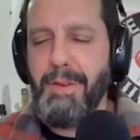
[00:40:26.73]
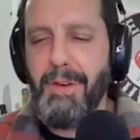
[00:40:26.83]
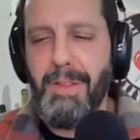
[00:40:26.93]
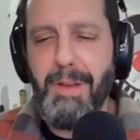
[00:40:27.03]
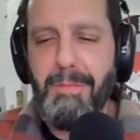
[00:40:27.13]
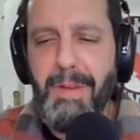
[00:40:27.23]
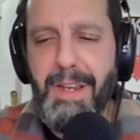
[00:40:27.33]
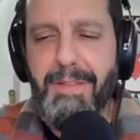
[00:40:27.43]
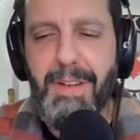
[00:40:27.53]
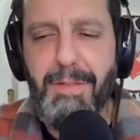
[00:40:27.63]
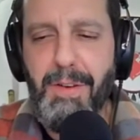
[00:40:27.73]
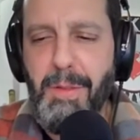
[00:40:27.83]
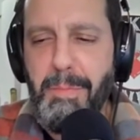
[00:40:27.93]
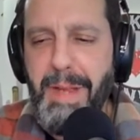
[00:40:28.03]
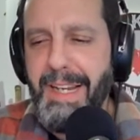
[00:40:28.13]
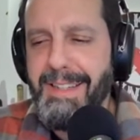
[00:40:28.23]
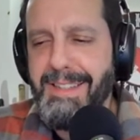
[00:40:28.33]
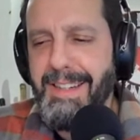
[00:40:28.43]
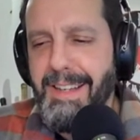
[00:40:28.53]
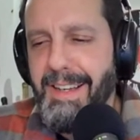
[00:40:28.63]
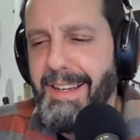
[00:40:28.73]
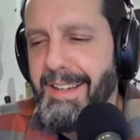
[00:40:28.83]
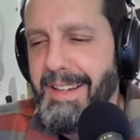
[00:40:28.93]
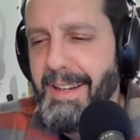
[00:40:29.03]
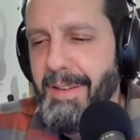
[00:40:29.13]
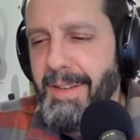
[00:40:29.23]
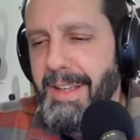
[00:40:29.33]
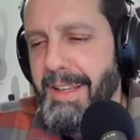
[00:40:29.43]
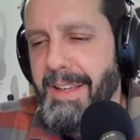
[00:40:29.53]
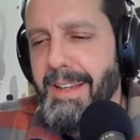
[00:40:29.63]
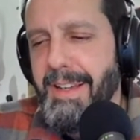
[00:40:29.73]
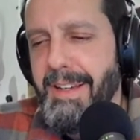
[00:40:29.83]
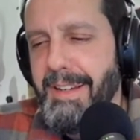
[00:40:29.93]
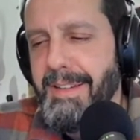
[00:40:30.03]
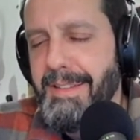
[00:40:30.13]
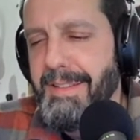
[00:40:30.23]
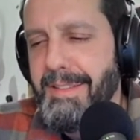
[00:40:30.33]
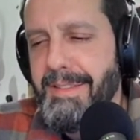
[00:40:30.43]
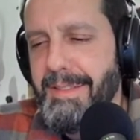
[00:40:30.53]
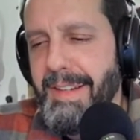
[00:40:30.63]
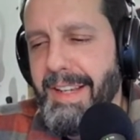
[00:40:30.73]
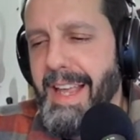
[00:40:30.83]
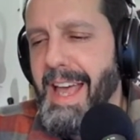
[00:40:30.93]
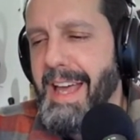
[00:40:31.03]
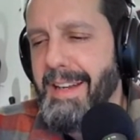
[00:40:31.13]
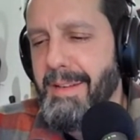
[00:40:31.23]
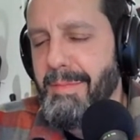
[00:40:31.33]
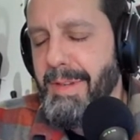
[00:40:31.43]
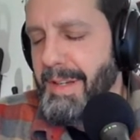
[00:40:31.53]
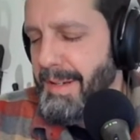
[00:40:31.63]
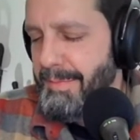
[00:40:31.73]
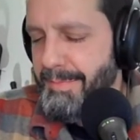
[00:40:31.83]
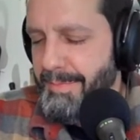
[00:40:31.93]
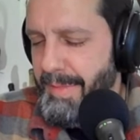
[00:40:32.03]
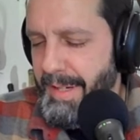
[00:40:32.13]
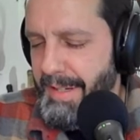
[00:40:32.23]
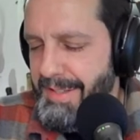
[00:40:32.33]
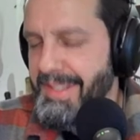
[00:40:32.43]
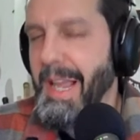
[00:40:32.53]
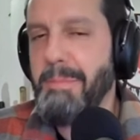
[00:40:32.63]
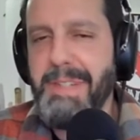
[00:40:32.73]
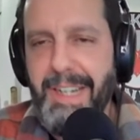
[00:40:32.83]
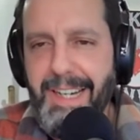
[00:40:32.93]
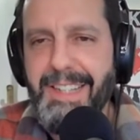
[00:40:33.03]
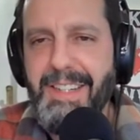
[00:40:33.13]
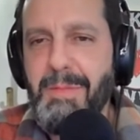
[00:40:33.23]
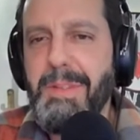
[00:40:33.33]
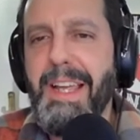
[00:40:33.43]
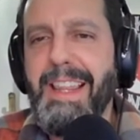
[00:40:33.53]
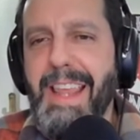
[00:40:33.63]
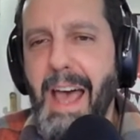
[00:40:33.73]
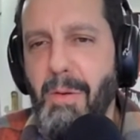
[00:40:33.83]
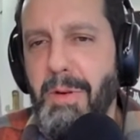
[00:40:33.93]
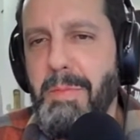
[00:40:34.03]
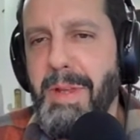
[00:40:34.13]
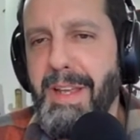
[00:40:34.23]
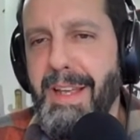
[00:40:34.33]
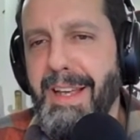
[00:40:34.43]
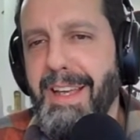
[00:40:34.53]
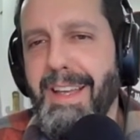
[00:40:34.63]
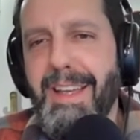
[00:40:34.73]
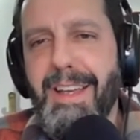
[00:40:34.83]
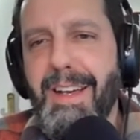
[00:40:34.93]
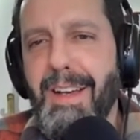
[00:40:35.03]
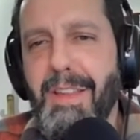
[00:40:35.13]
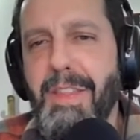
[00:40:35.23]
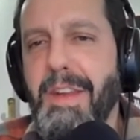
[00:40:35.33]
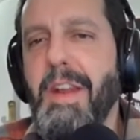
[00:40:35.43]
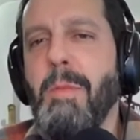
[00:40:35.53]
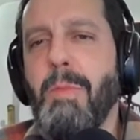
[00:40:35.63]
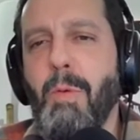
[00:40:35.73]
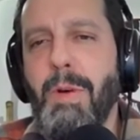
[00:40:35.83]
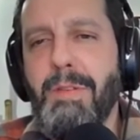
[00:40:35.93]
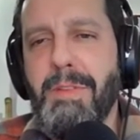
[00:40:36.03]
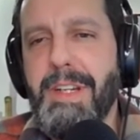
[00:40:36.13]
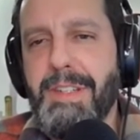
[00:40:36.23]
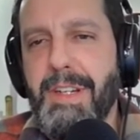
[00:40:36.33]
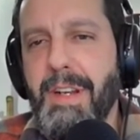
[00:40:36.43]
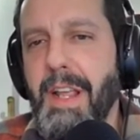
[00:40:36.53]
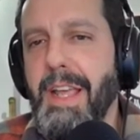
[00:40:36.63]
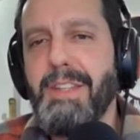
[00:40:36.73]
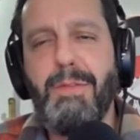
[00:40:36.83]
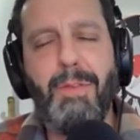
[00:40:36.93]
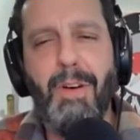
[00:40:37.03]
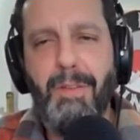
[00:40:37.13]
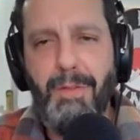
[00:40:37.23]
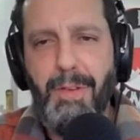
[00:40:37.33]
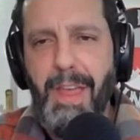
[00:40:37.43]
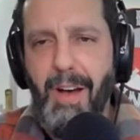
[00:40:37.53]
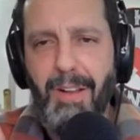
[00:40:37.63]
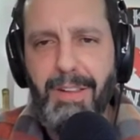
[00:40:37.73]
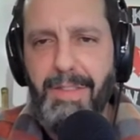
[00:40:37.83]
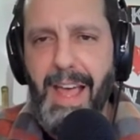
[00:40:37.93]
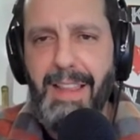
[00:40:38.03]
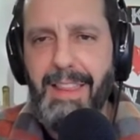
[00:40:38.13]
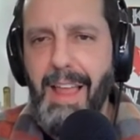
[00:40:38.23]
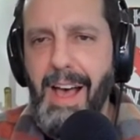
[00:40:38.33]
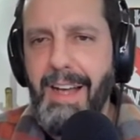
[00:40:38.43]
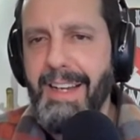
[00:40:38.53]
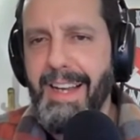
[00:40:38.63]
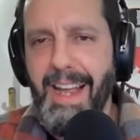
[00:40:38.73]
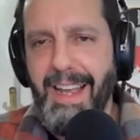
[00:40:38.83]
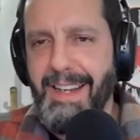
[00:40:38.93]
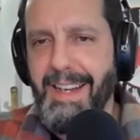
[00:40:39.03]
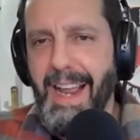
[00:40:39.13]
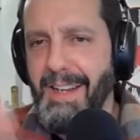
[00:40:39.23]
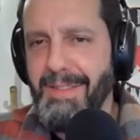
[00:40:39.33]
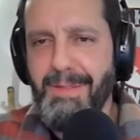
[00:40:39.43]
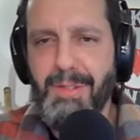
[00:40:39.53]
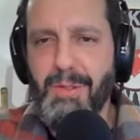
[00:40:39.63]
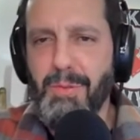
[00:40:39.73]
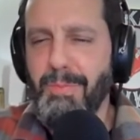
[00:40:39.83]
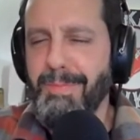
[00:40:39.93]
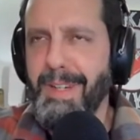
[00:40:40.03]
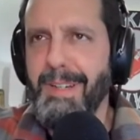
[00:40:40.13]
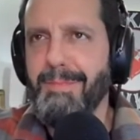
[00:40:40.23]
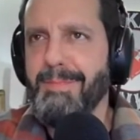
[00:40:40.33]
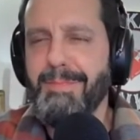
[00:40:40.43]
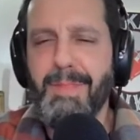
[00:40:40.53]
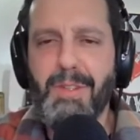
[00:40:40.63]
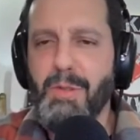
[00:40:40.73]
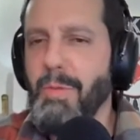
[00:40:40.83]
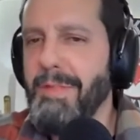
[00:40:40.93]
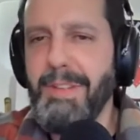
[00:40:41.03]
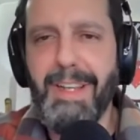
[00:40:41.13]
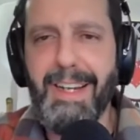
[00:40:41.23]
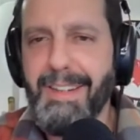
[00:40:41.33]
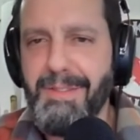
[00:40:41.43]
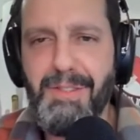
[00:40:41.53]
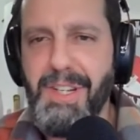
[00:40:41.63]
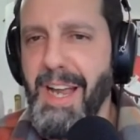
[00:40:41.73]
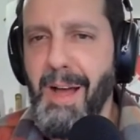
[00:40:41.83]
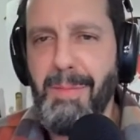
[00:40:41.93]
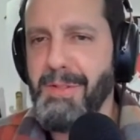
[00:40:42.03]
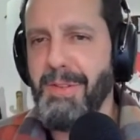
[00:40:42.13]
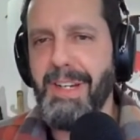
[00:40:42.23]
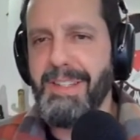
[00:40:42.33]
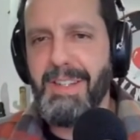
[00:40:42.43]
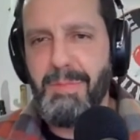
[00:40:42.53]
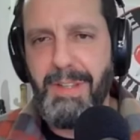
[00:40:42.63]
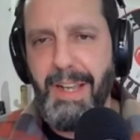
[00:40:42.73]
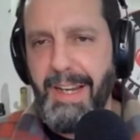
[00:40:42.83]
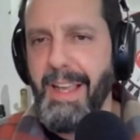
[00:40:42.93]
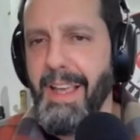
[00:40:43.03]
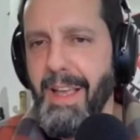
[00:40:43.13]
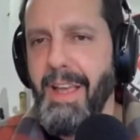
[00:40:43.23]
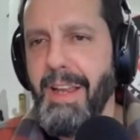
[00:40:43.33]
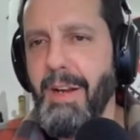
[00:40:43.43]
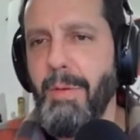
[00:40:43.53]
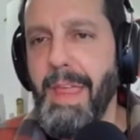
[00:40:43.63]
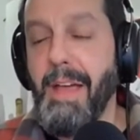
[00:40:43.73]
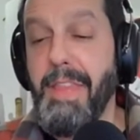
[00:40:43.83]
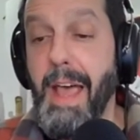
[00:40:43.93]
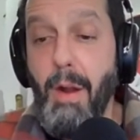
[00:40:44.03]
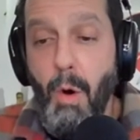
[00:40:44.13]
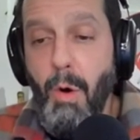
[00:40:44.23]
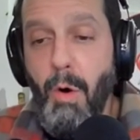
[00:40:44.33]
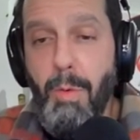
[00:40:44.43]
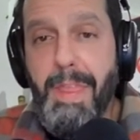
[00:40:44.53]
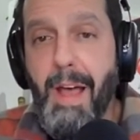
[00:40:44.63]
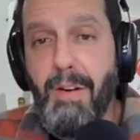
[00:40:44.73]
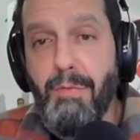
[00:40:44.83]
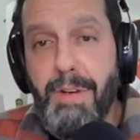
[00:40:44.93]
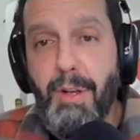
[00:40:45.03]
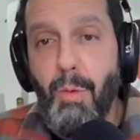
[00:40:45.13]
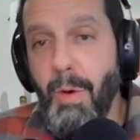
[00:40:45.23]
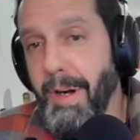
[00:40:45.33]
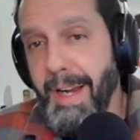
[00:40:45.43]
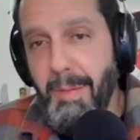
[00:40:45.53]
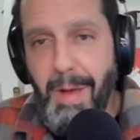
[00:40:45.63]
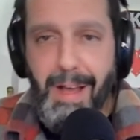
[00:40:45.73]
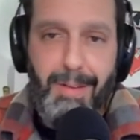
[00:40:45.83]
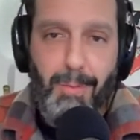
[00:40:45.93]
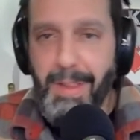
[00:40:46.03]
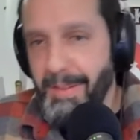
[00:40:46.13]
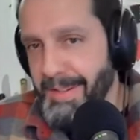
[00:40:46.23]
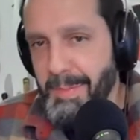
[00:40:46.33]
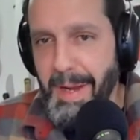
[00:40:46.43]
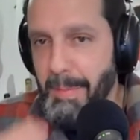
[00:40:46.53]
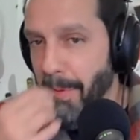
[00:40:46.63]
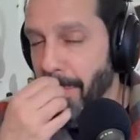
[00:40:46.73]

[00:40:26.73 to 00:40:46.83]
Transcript: you're the, even if you're the biggest, uh, you know, uh, CAD um, uh, skeptic. It seems like that would be uh, the number one reason. It's for for the, all of that lock and and um, mm-hmm. swiveling geometry. It seems like you know, without that or, without a real working model, whether it's paper, or